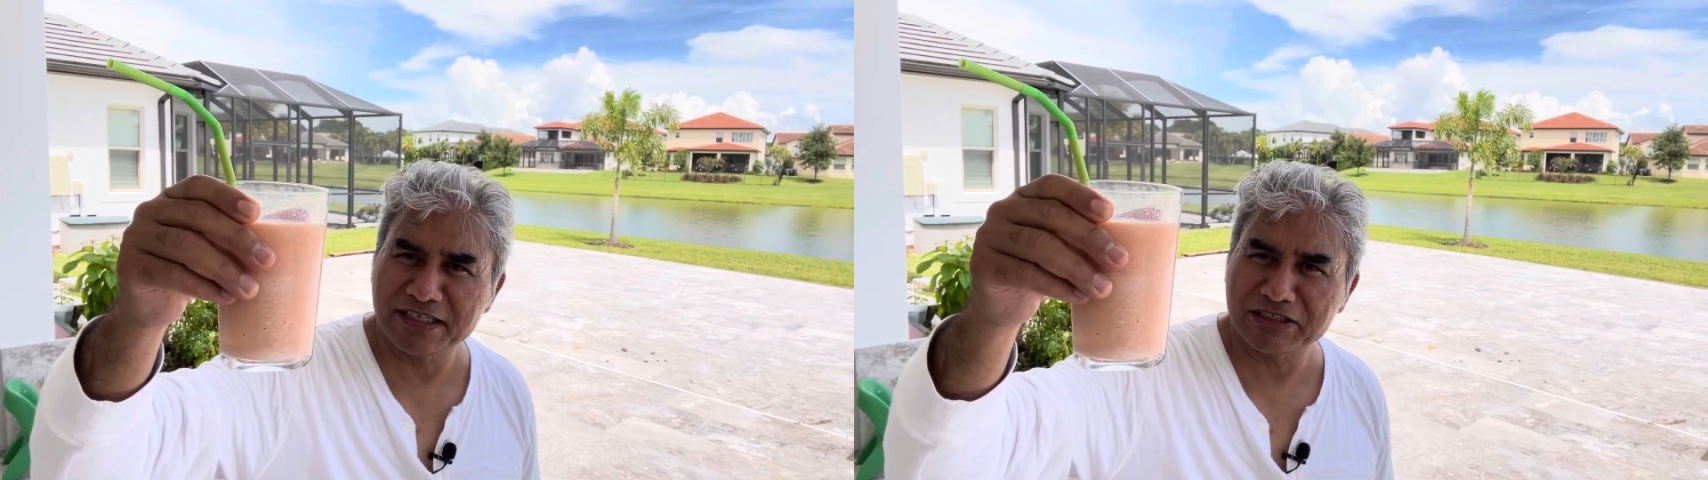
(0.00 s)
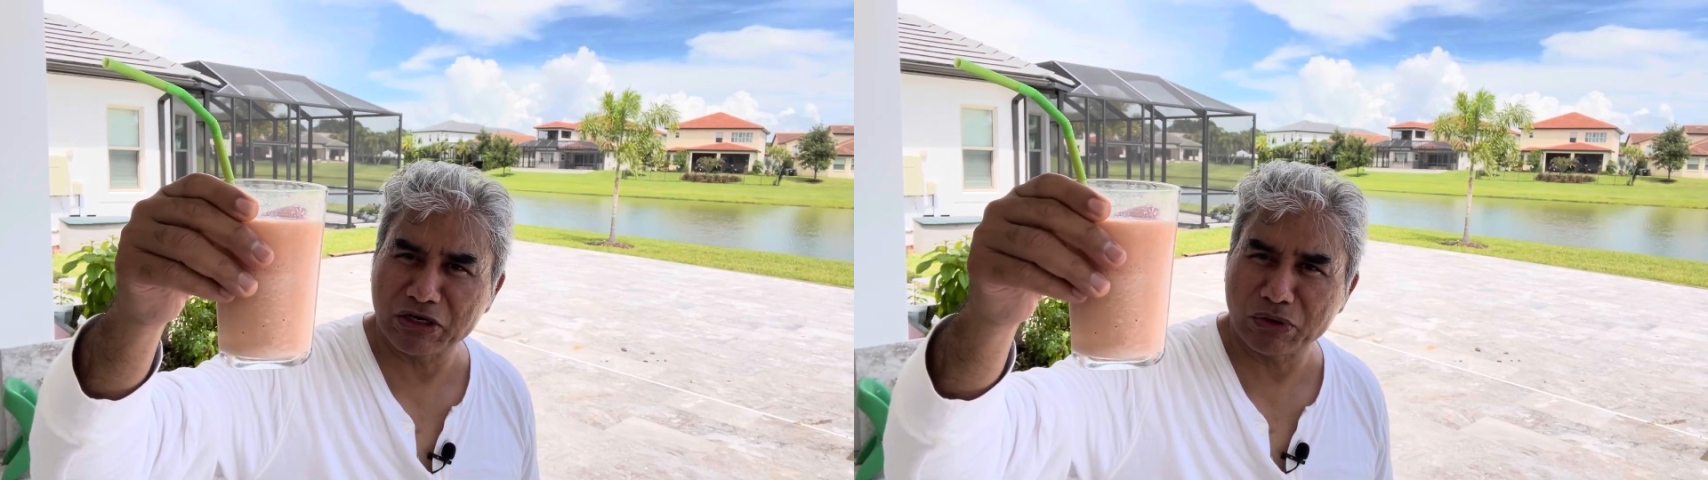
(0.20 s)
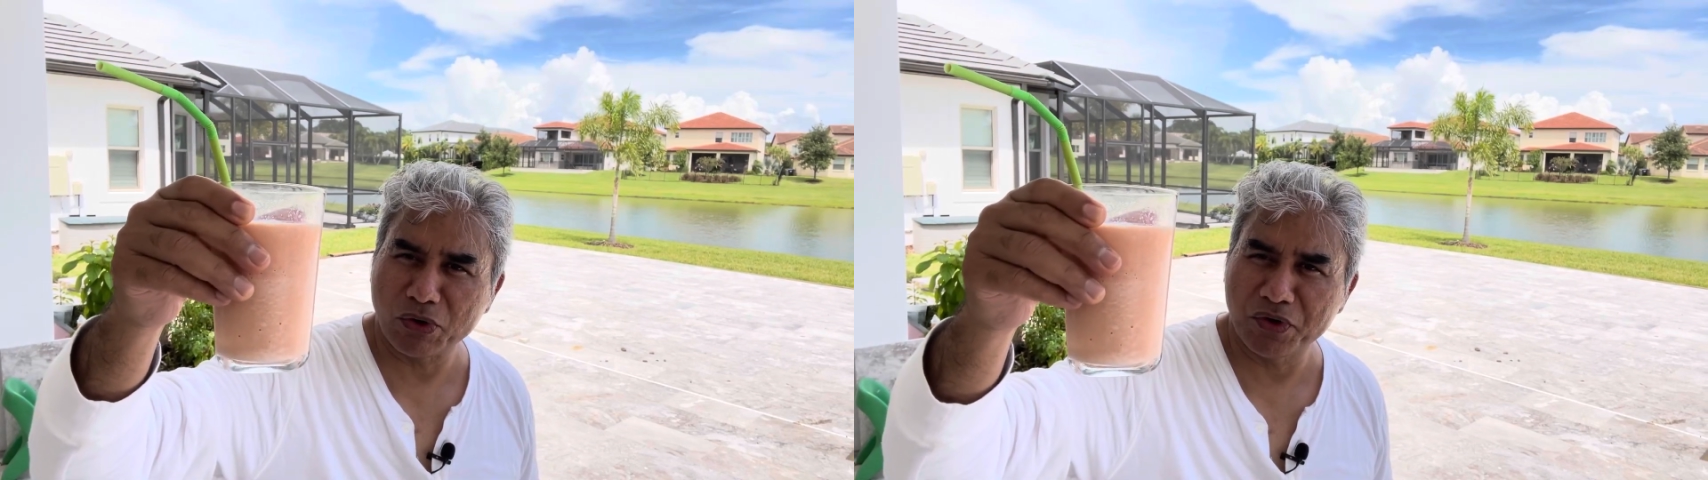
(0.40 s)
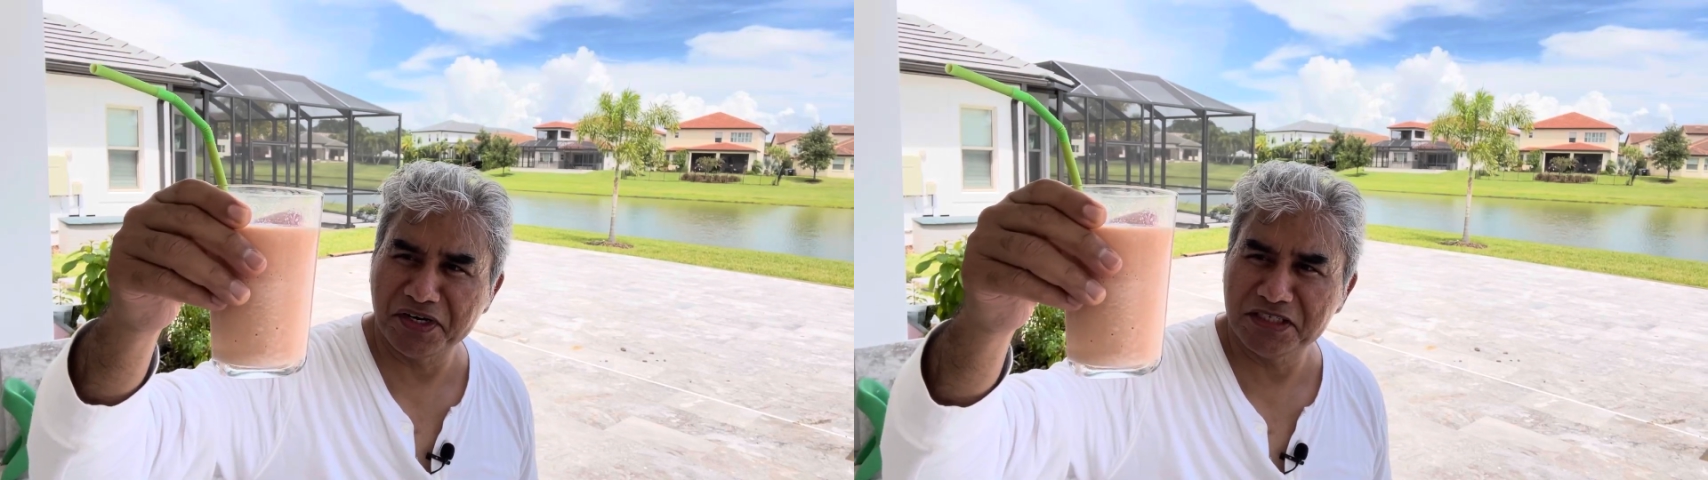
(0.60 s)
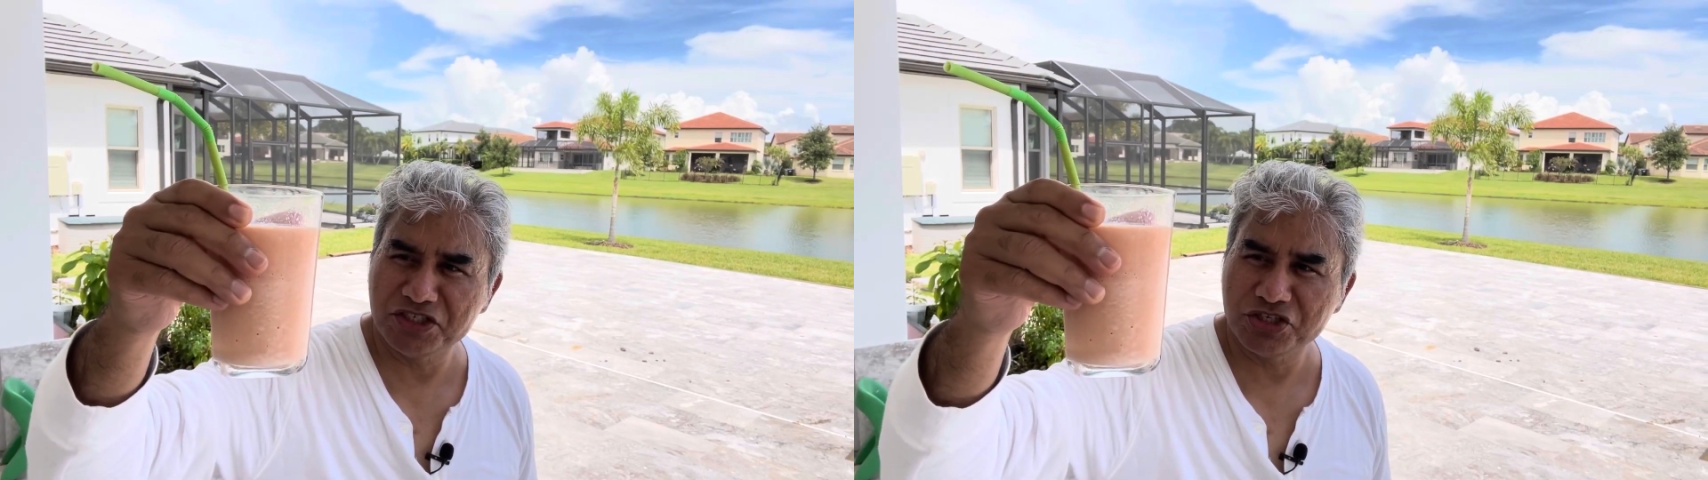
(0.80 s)
it's not
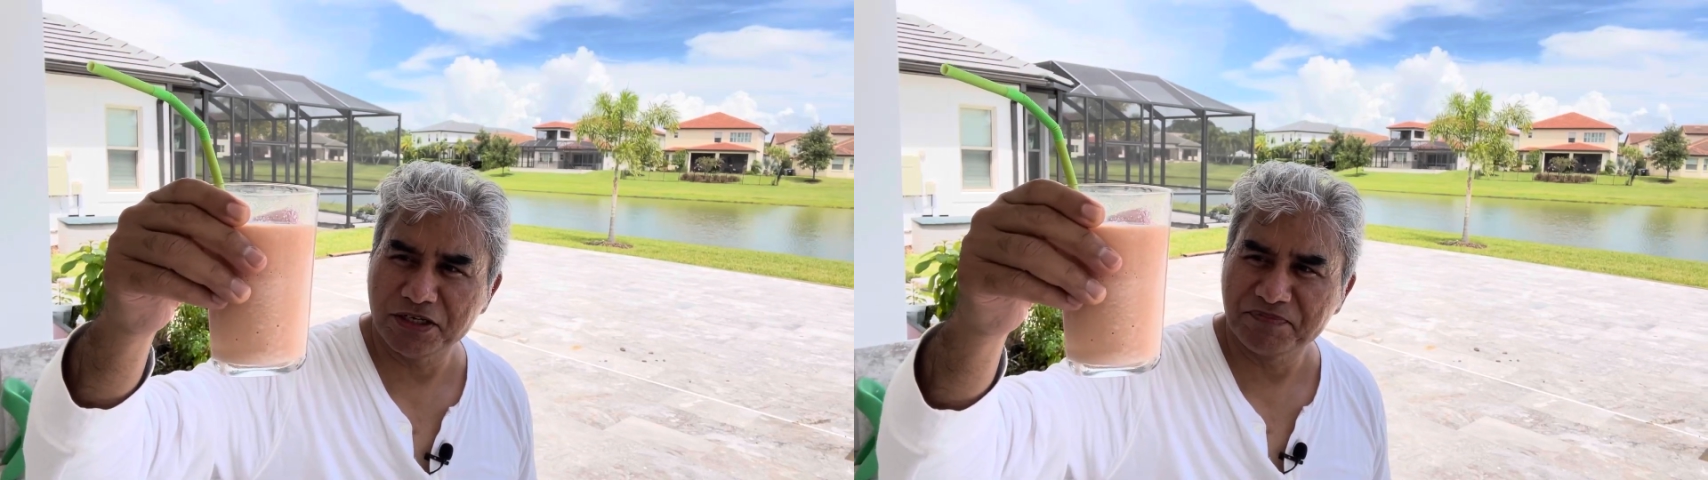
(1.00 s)
orange.